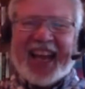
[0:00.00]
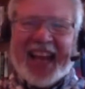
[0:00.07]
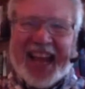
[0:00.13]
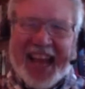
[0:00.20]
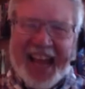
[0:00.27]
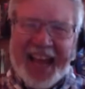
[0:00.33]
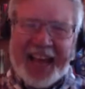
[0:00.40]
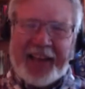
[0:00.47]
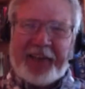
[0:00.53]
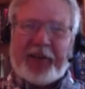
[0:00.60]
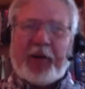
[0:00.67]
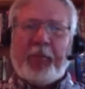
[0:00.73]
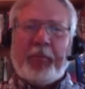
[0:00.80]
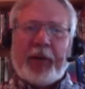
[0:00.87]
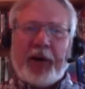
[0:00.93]
and
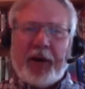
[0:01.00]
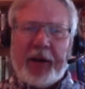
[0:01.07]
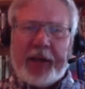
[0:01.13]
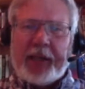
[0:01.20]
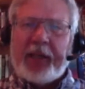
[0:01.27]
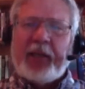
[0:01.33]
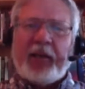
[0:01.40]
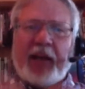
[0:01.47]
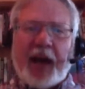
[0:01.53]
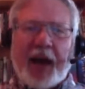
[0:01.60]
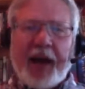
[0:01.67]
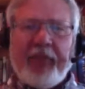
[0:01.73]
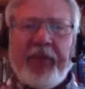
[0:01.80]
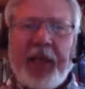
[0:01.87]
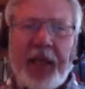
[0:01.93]
American
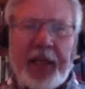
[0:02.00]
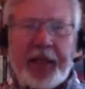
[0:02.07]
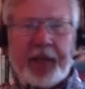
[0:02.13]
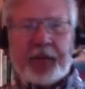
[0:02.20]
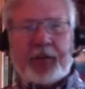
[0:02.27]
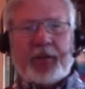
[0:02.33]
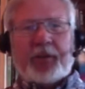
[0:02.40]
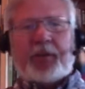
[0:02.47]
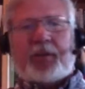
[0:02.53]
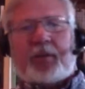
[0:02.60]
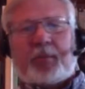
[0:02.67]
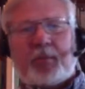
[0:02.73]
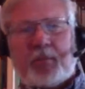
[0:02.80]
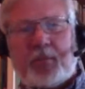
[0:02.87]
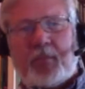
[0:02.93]
Ivy Leaguers
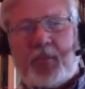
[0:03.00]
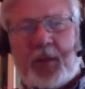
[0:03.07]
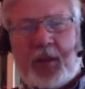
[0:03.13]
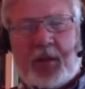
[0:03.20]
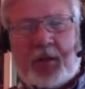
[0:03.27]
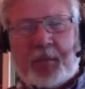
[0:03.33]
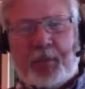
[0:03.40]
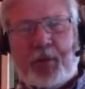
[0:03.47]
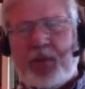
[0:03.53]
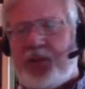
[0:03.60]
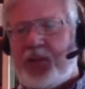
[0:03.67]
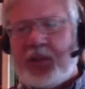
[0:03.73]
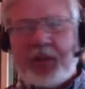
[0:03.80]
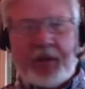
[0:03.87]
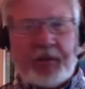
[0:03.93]

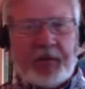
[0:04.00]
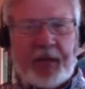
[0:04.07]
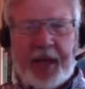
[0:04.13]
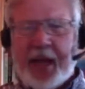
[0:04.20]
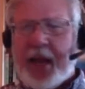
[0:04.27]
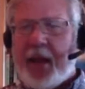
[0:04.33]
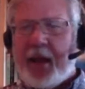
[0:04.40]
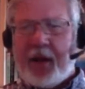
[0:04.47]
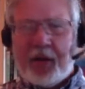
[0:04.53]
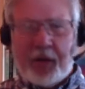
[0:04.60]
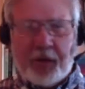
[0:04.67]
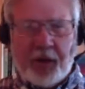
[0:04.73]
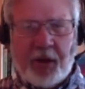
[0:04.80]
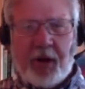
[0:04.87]
Princeton, Yale, yeah.